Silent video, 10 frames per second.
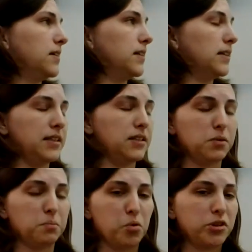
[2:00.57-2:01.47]
uh, ledger
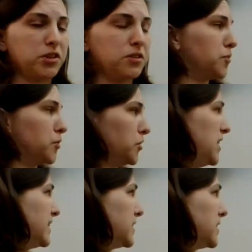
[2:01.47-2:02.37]
portion for your
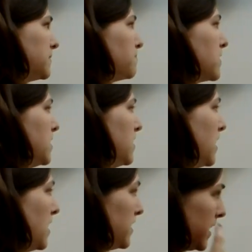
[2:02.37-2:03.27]
test.
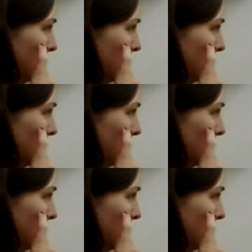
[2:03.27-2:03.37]
Uh, the